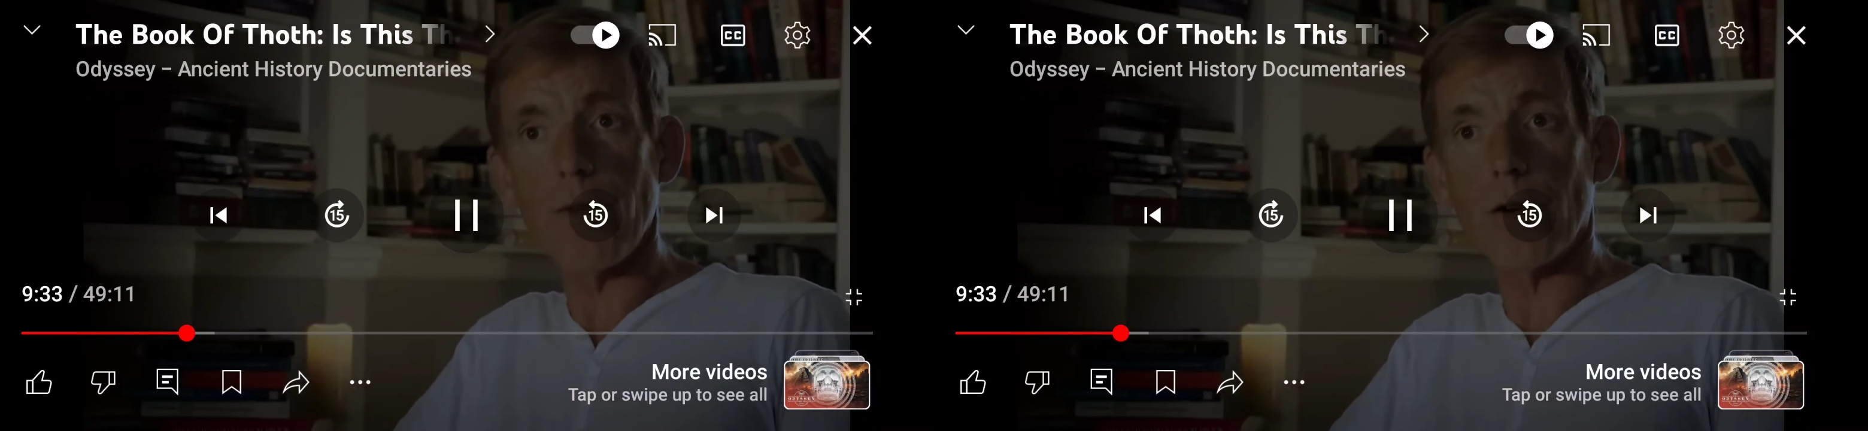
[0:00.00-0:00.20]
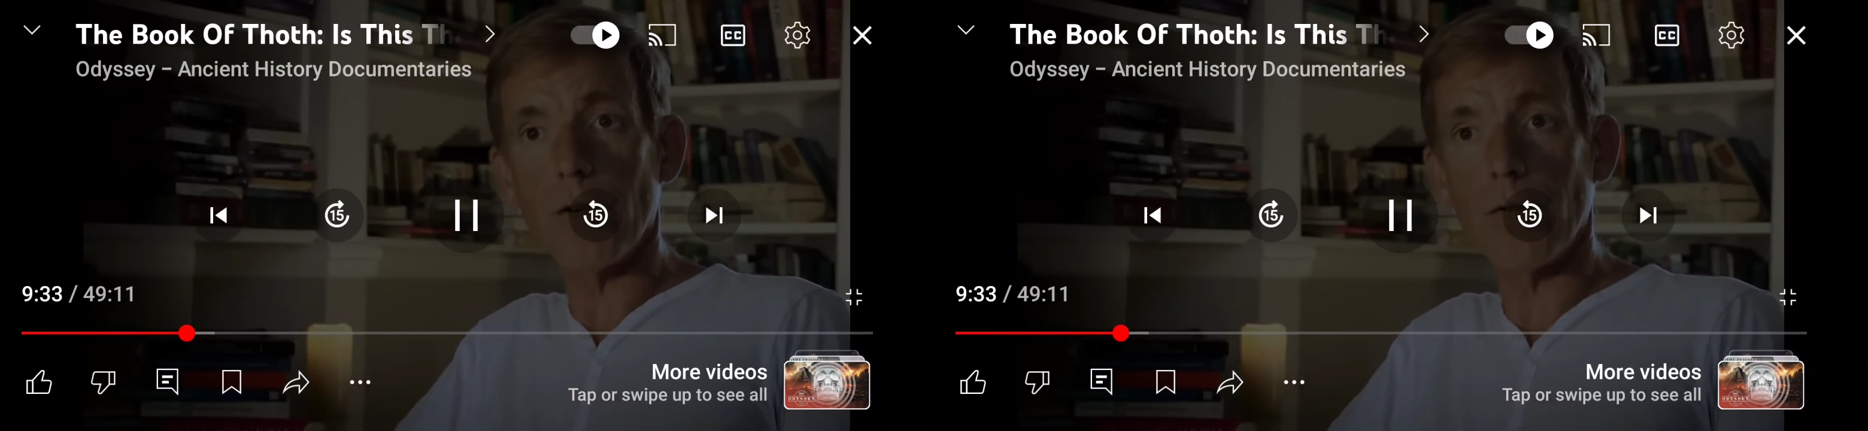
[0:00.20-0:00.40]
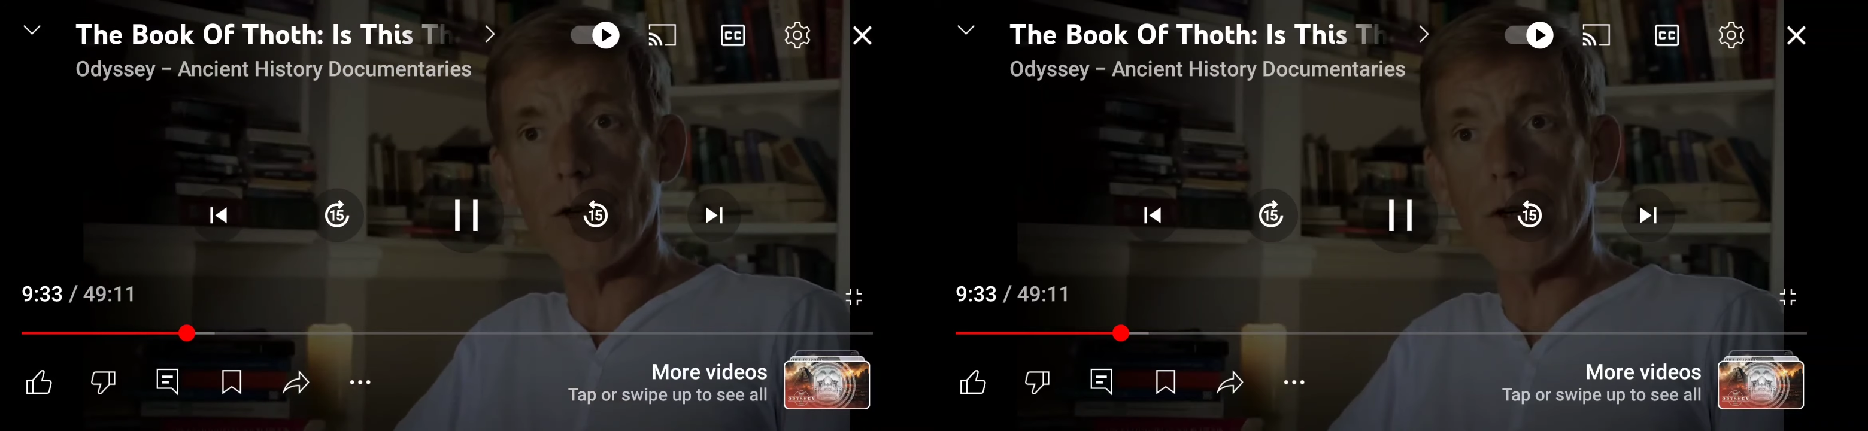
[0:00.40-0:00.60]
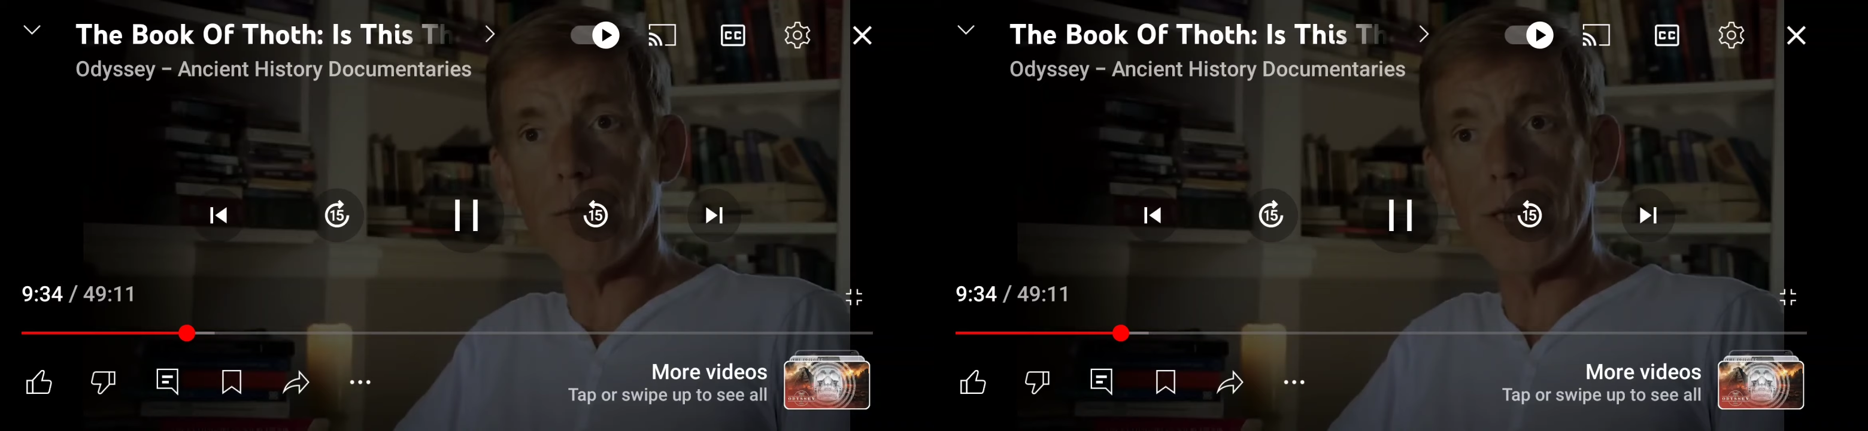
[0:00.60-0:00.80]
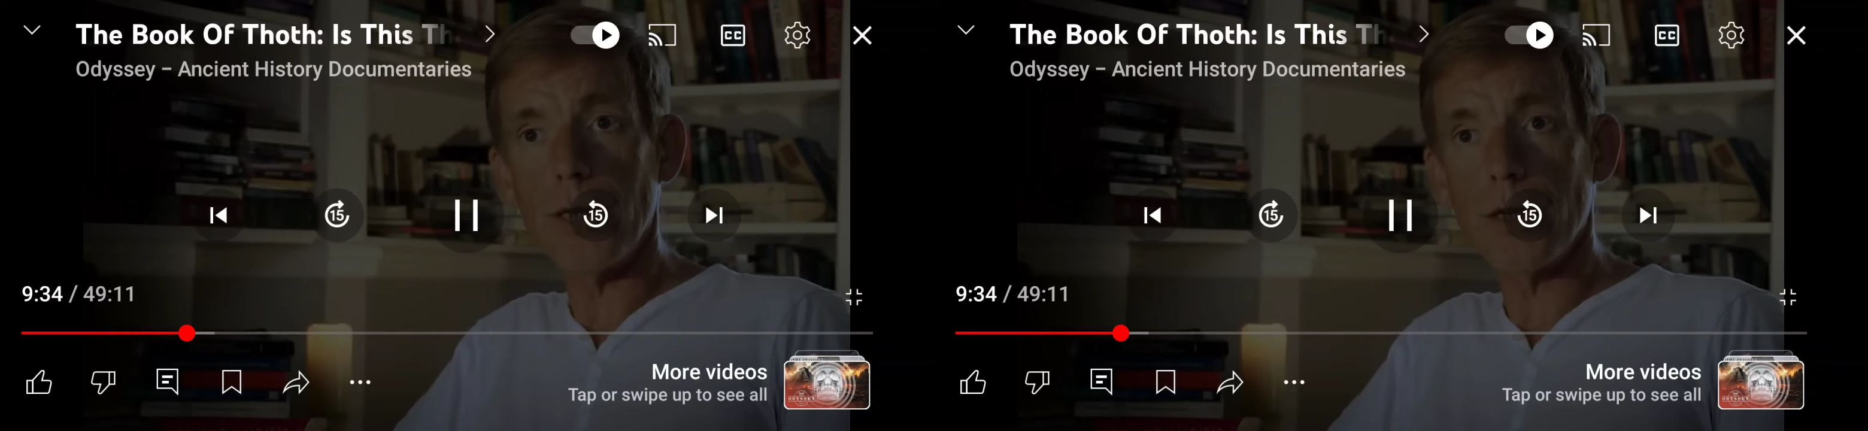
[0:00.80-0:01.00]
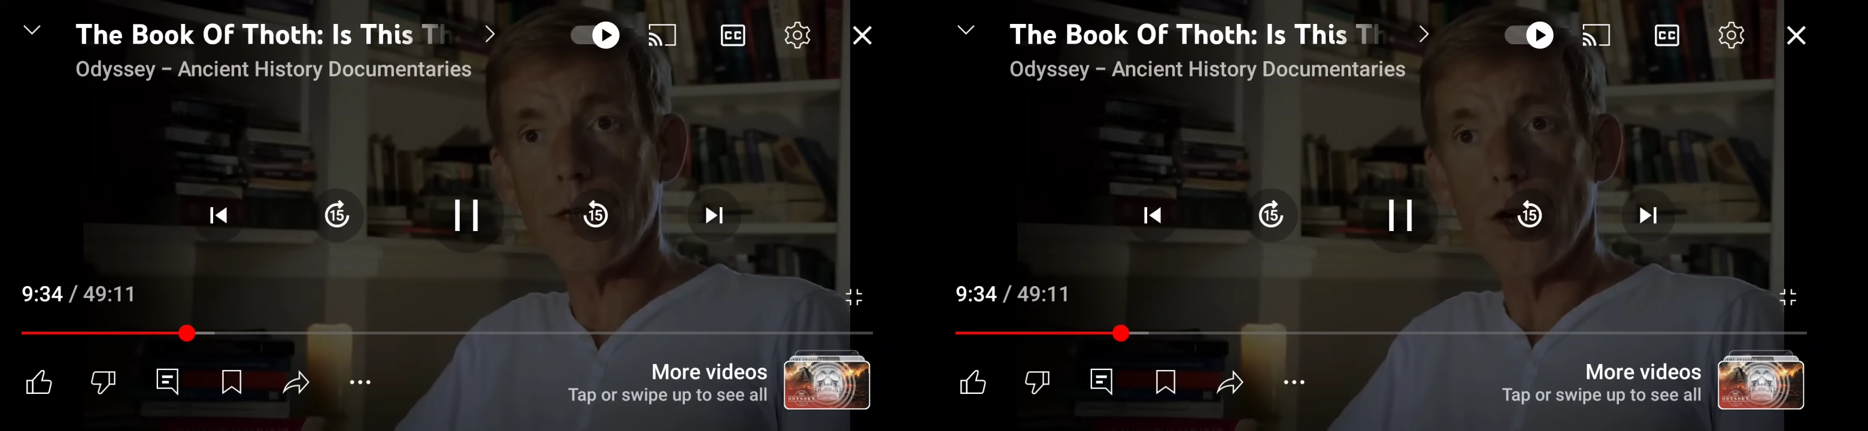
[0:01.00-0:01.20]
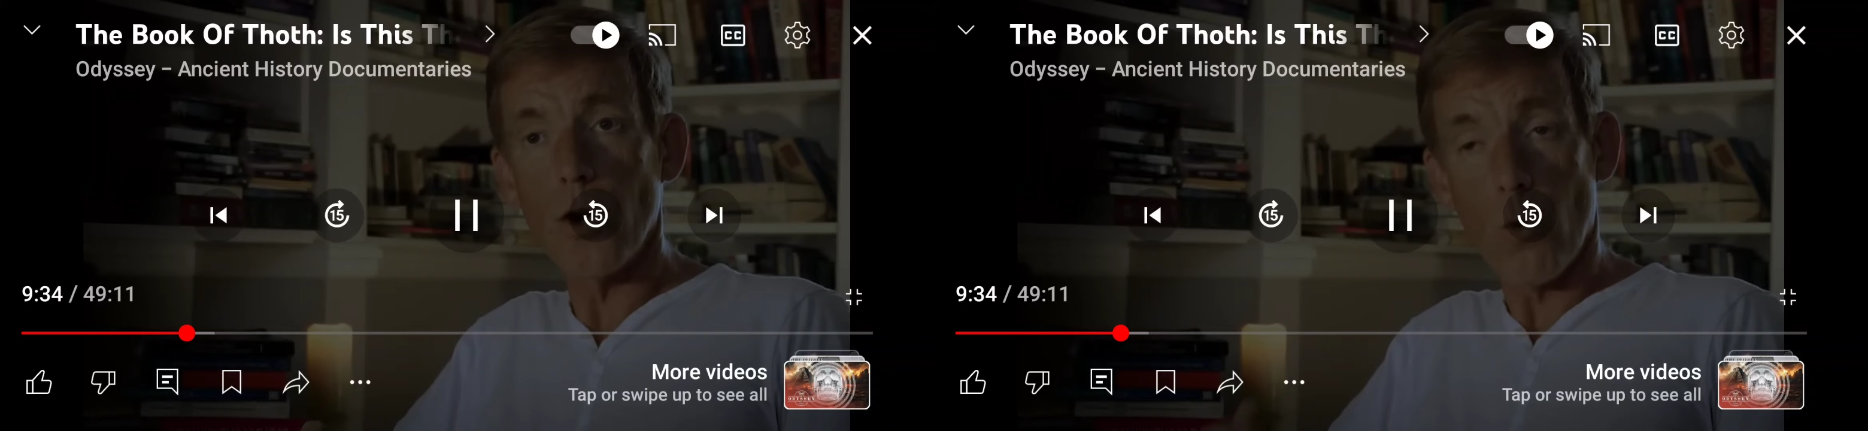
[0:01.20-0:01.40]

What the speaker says: figure of Hermes